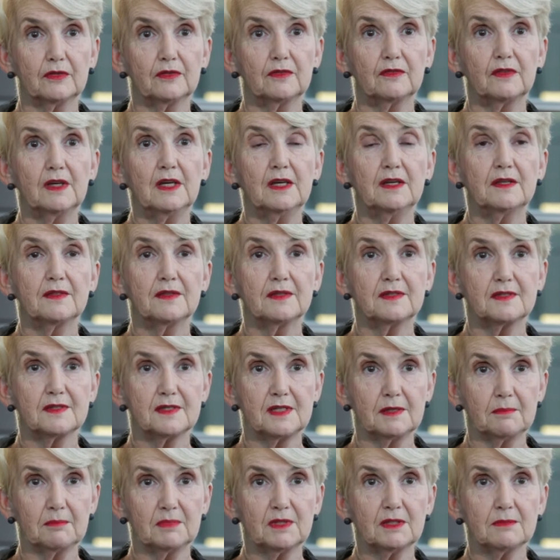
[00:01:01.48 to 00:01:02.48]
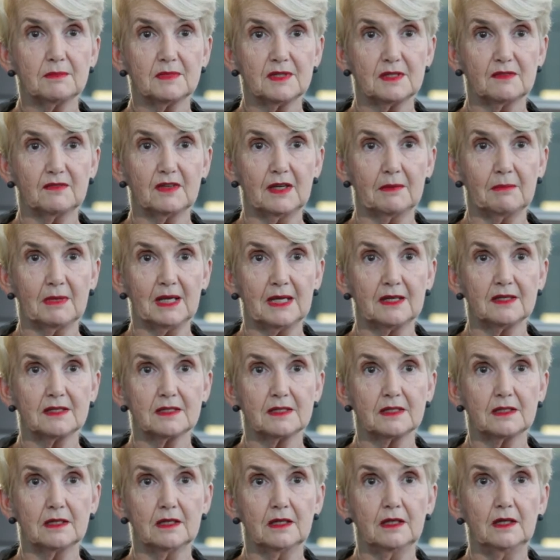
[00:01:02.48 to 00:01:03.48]
of the symptoms of
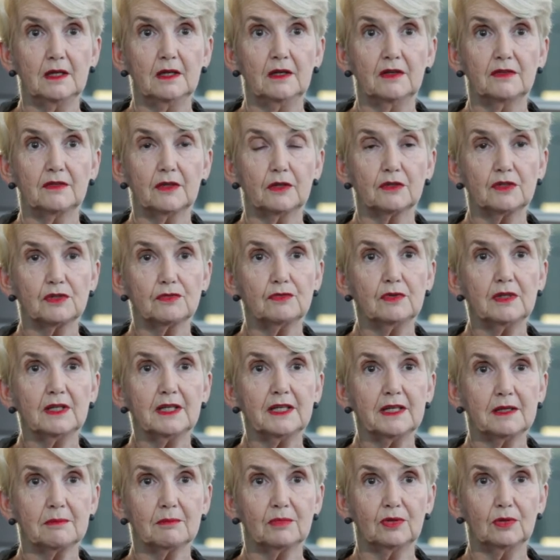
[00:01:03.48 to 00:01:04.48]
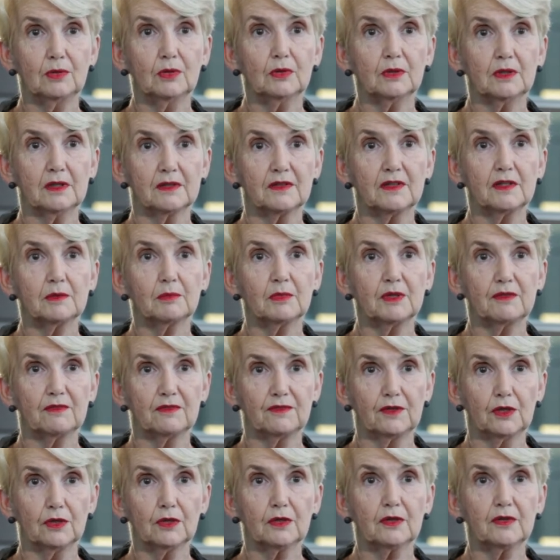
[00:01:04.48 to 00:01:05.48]
MS. So it's really important that we
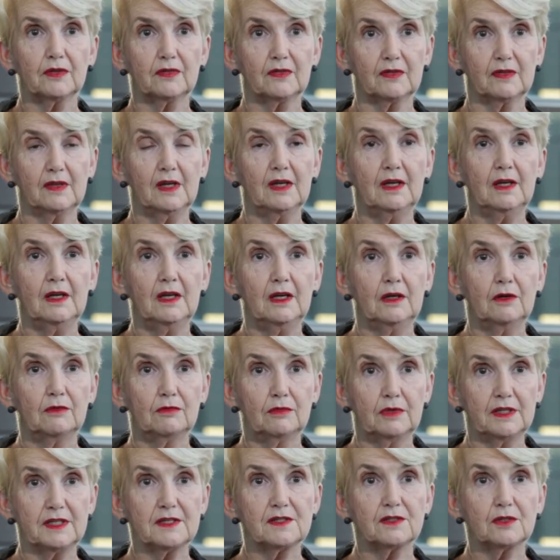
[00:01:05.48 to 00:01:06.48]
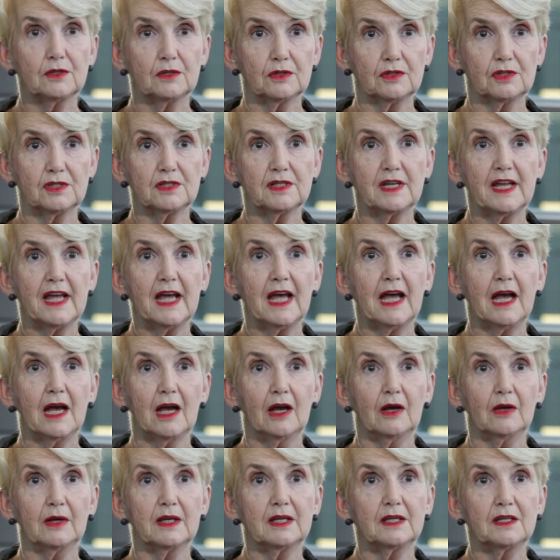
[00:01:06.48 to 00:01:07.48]
focus research
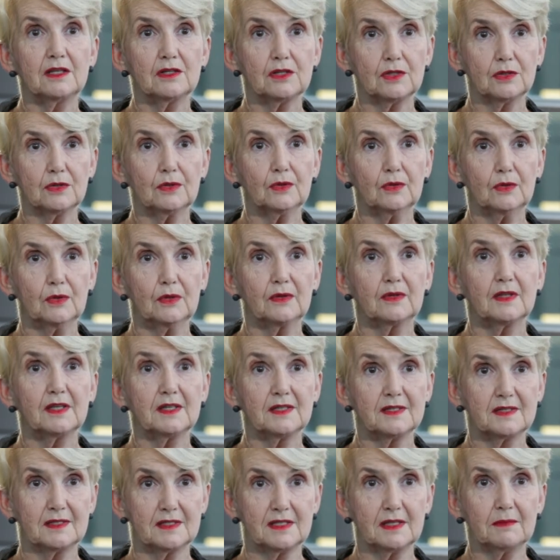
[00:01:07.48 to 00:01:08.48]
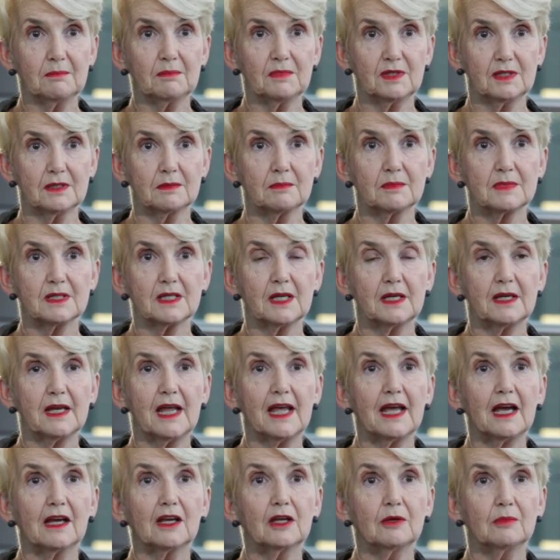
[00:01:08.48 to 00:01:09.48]
now into these symptoms and
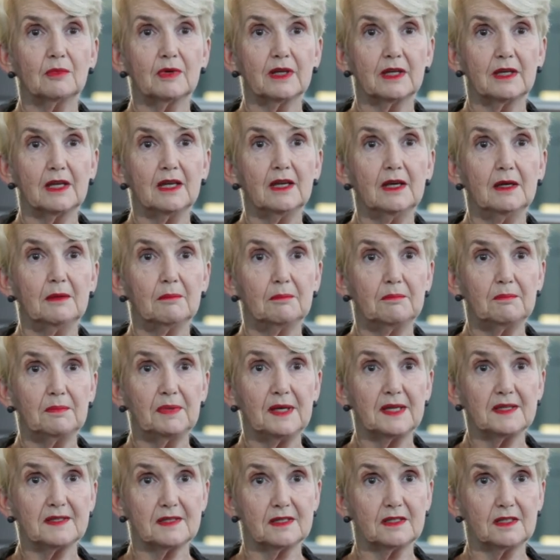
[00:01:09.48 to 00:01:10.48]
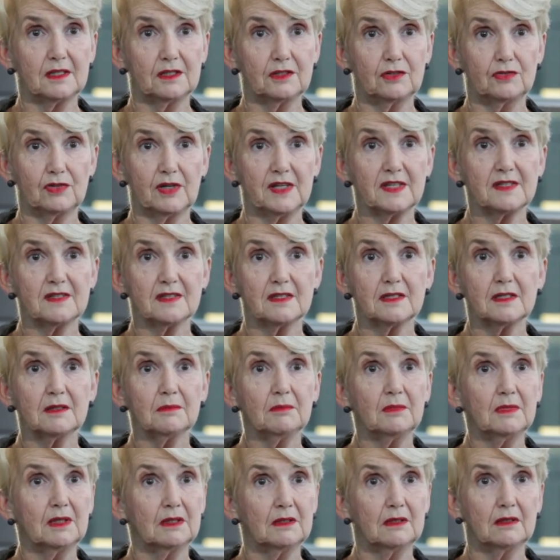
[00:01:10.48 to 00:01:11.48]
how can we best address
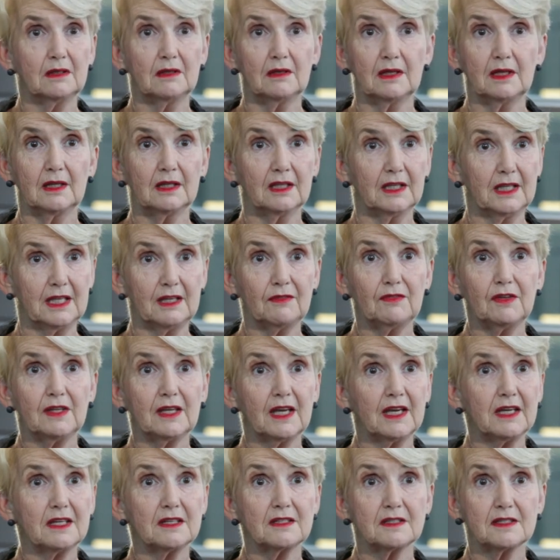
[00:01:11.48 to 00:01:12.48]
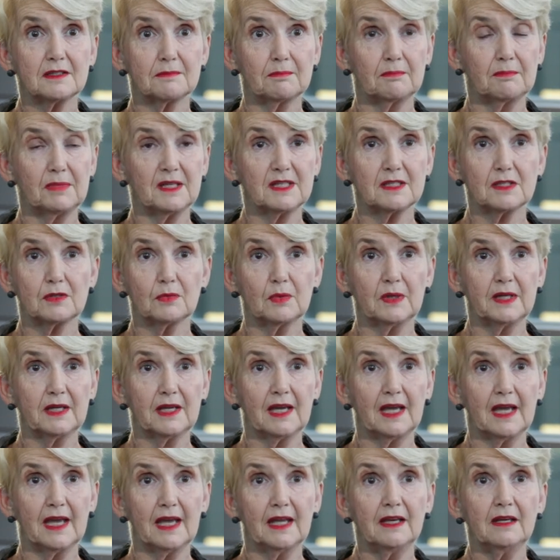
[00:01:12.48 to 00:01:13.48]
them, alleviate as best we
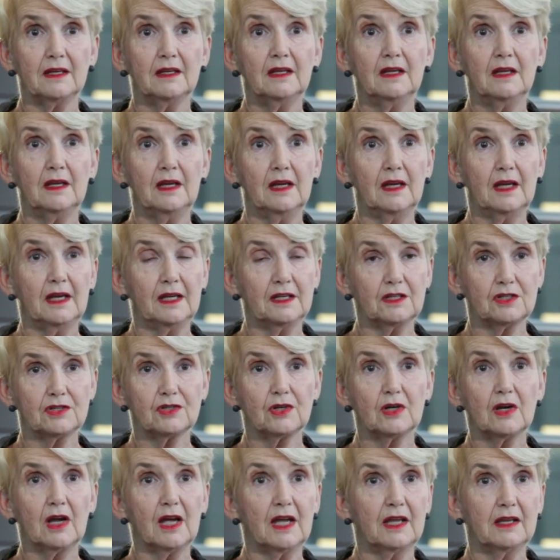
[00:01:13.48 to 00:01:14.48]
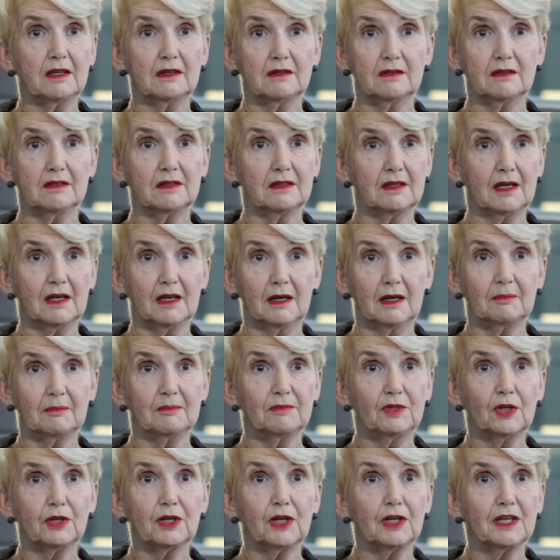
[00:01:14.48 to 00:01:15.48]
can, and try and
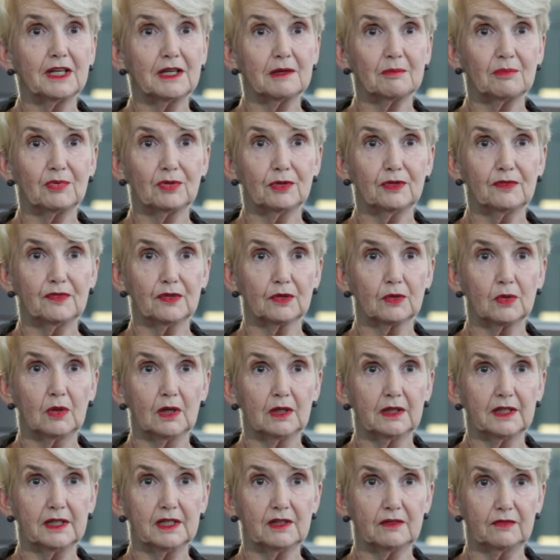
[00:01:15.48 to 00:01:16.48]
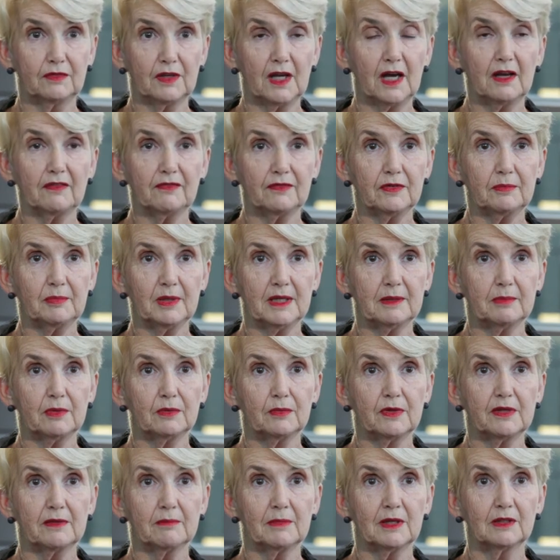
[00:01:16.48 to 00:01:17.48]
not only improve the quality of life for people
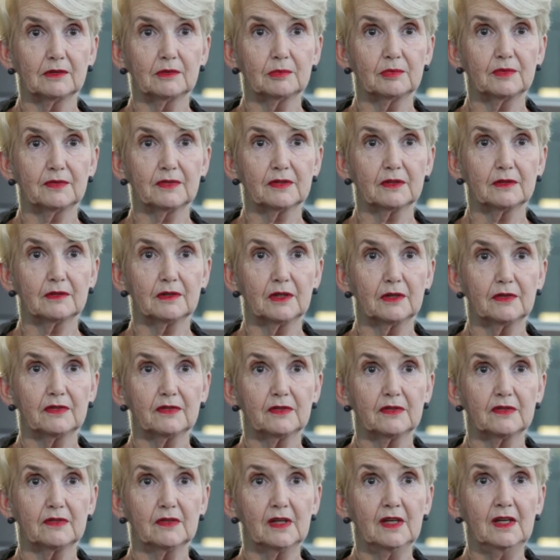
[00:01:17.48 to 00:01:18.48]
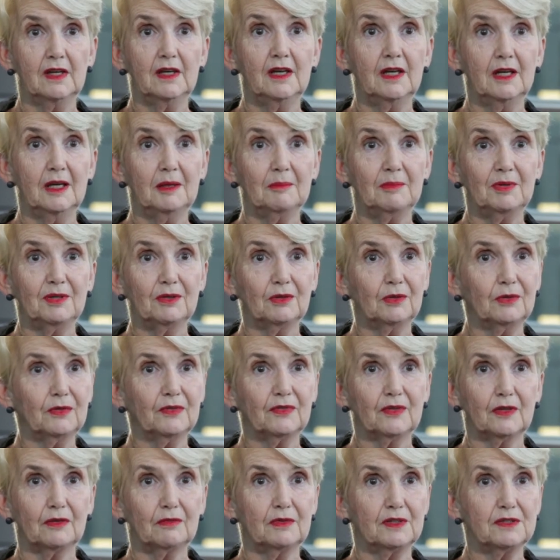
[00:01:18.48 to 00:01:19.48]
with multiple sclerosis, but
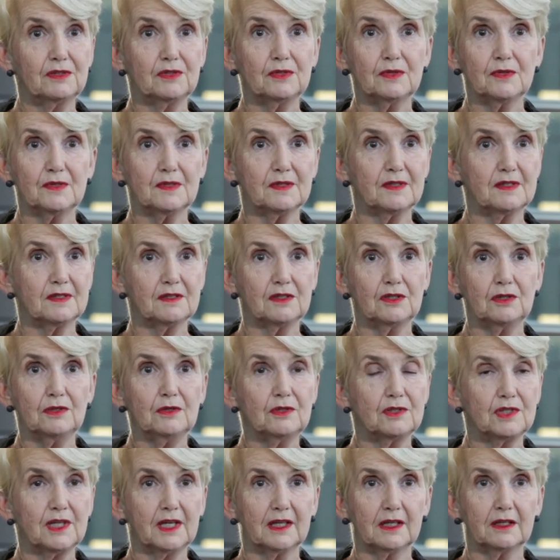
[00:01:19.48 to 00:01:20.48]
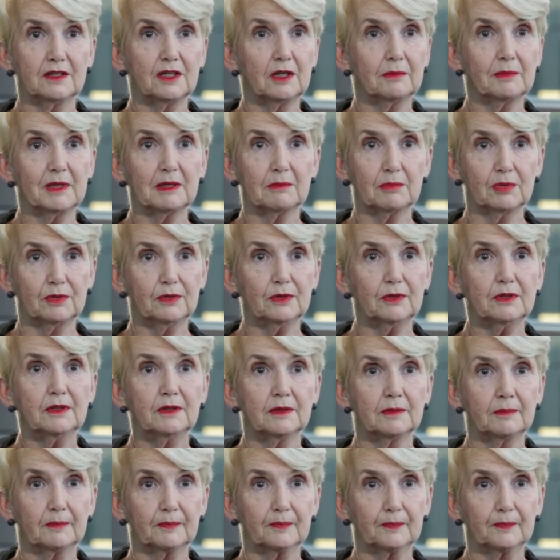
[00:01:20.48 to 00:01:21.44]
also reduce this huge economic burden.